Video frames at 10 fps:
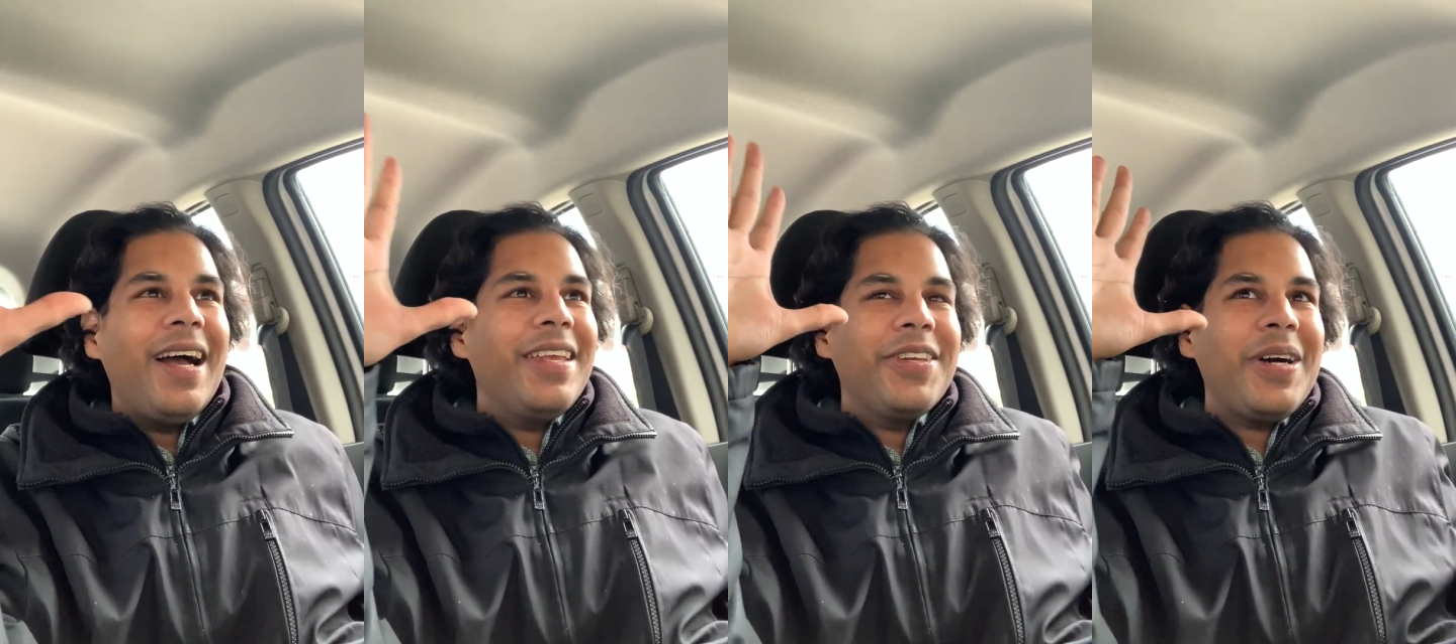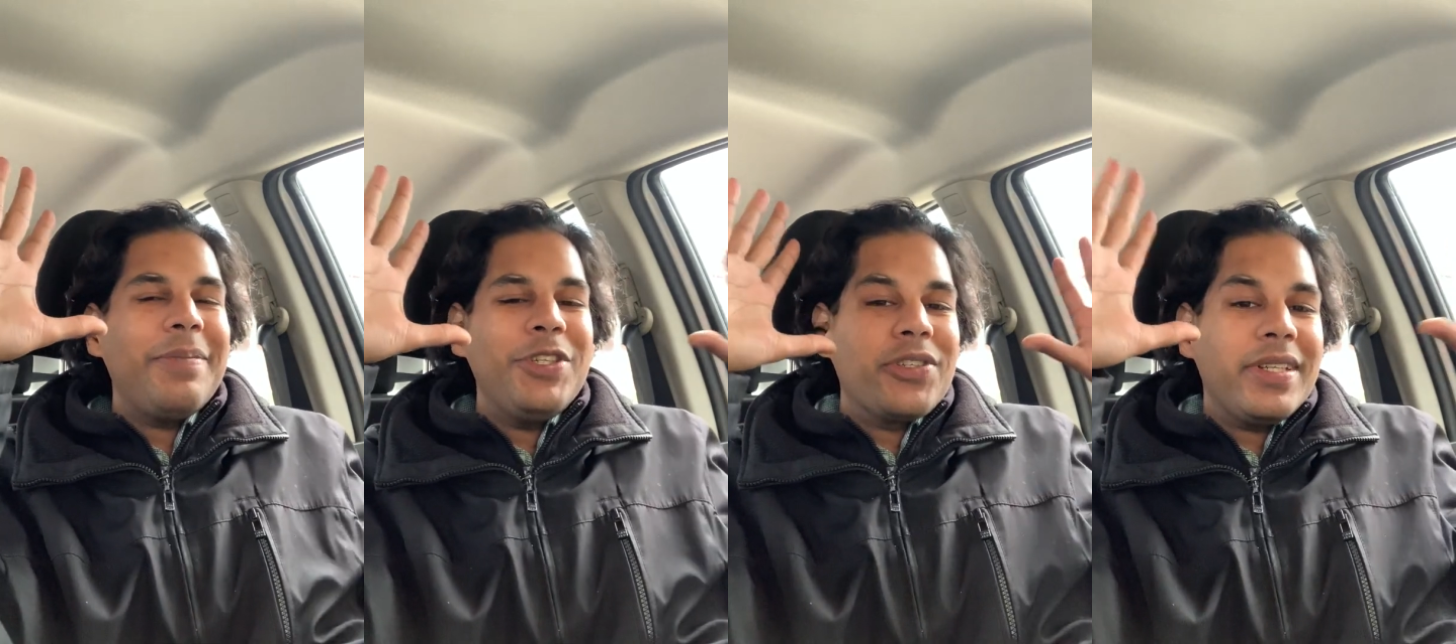
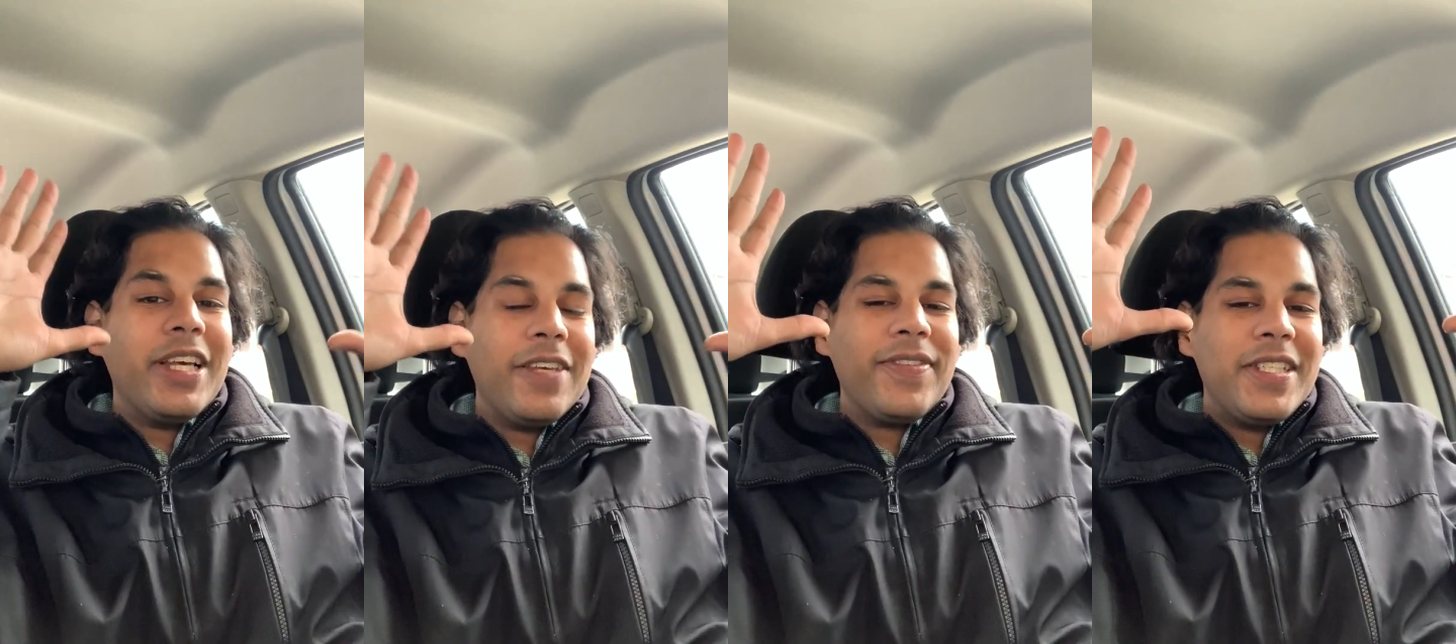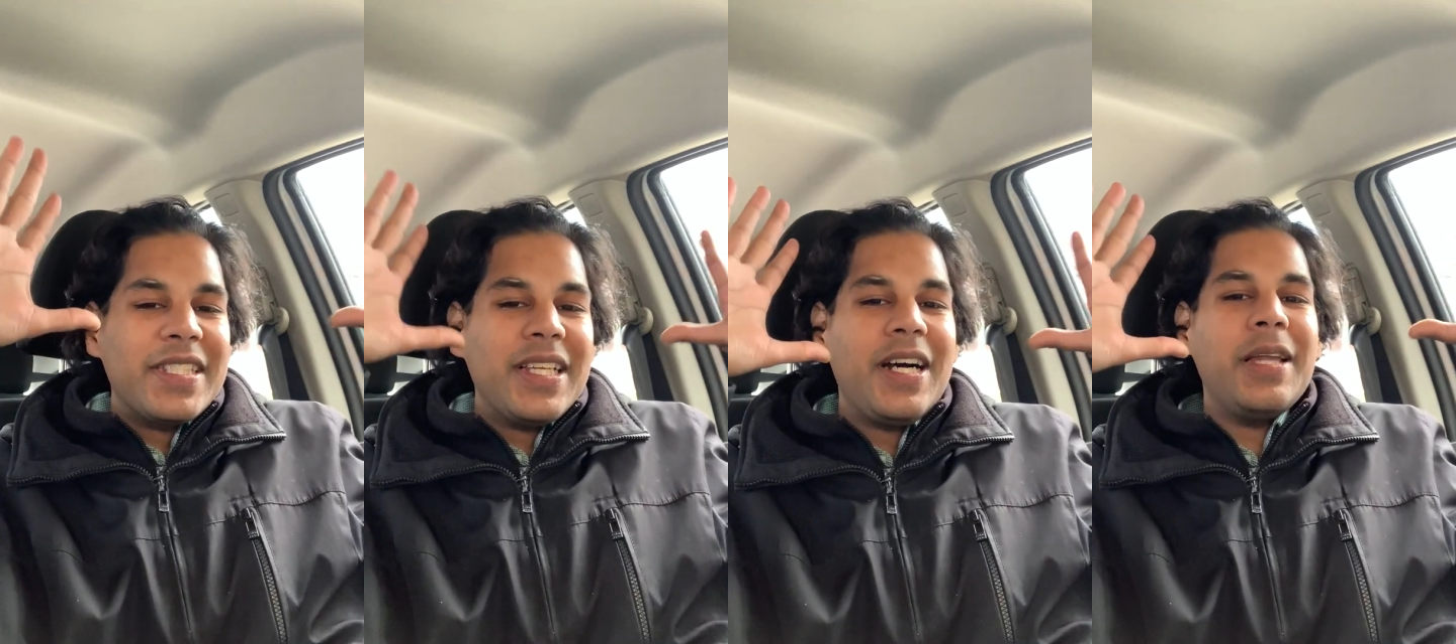Your life is
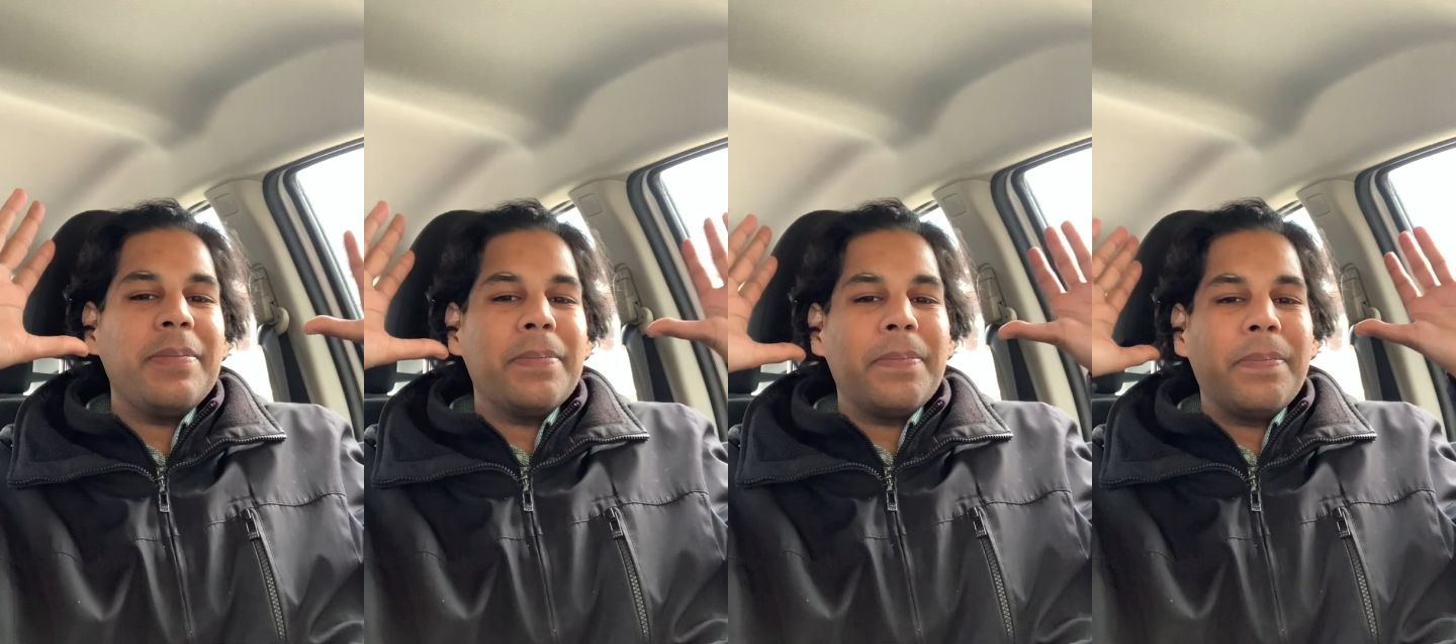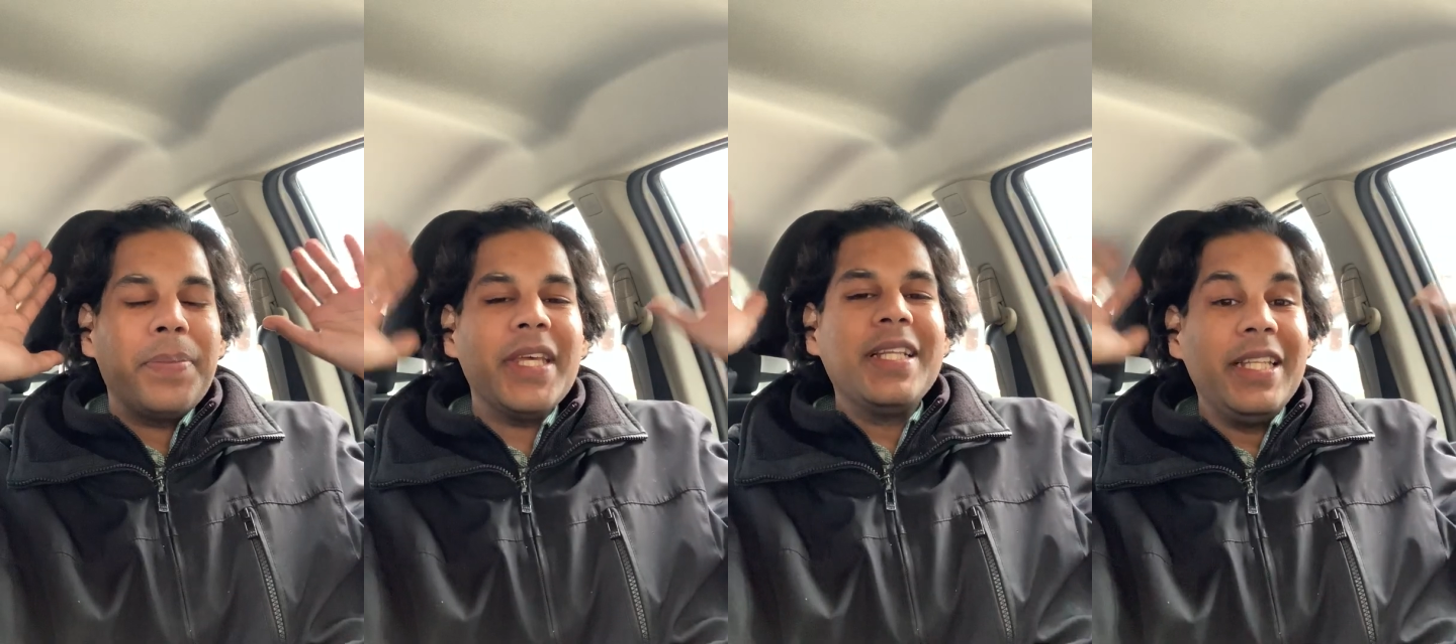not
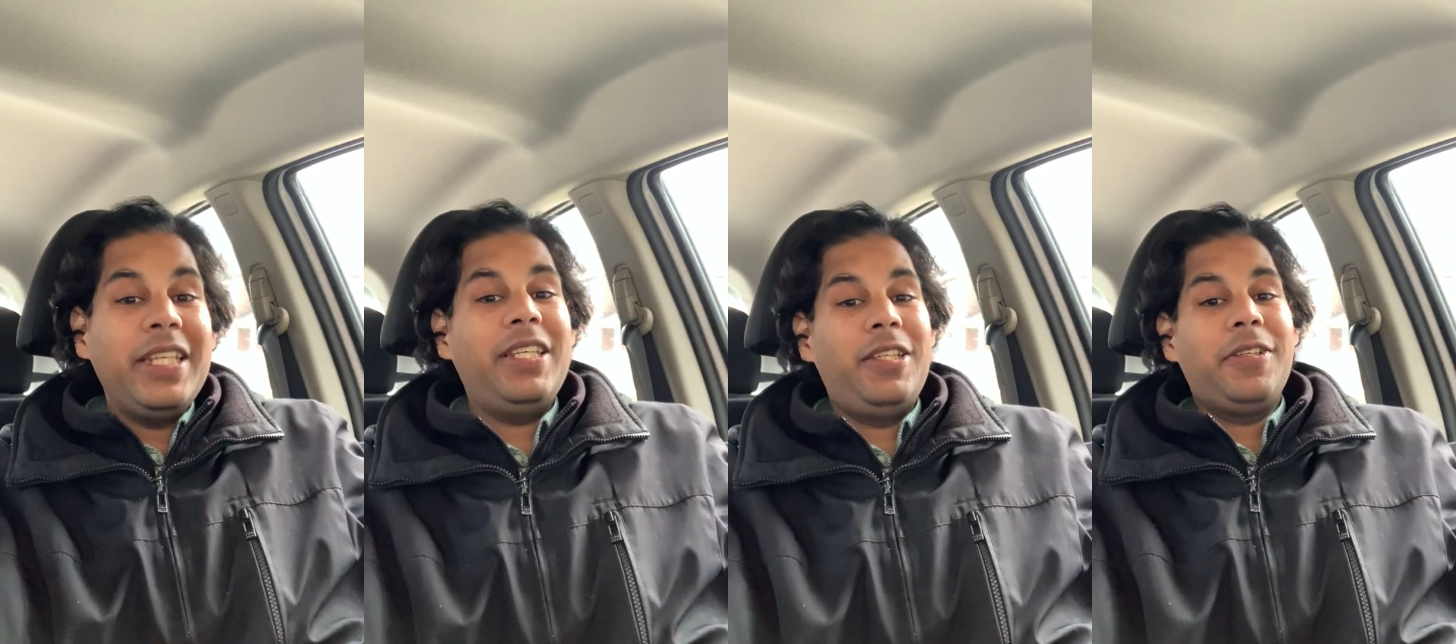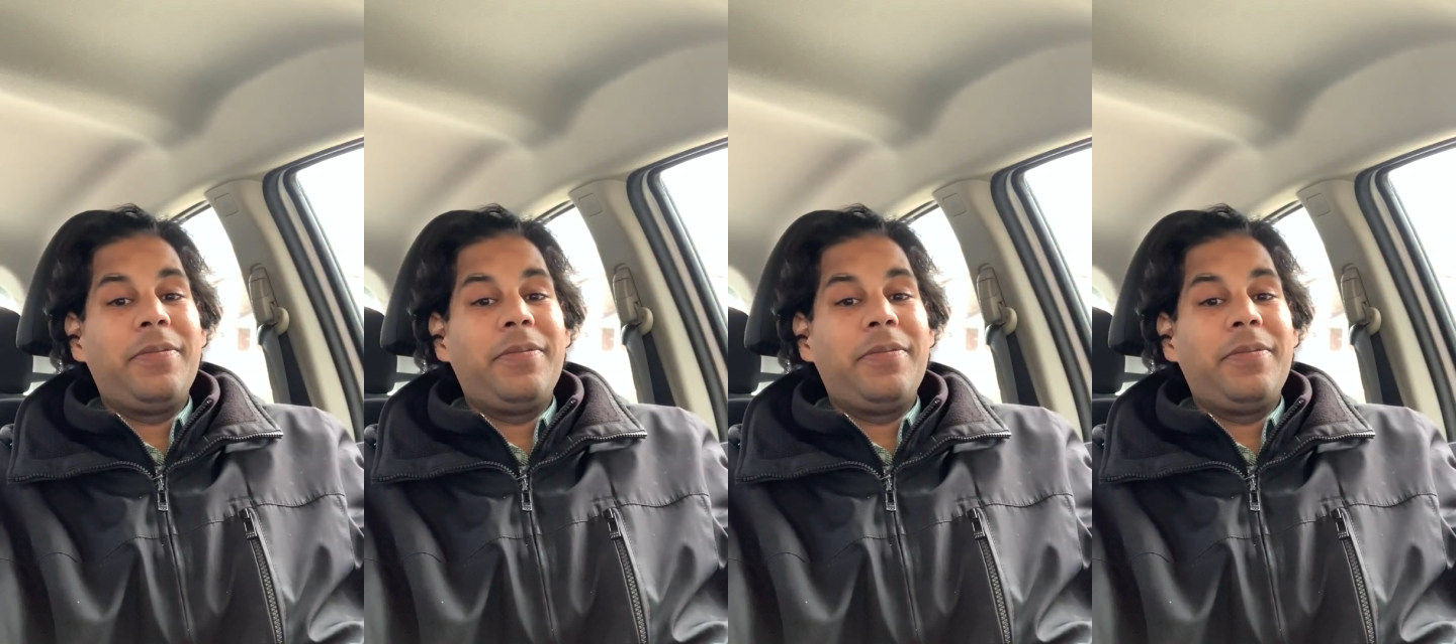big league.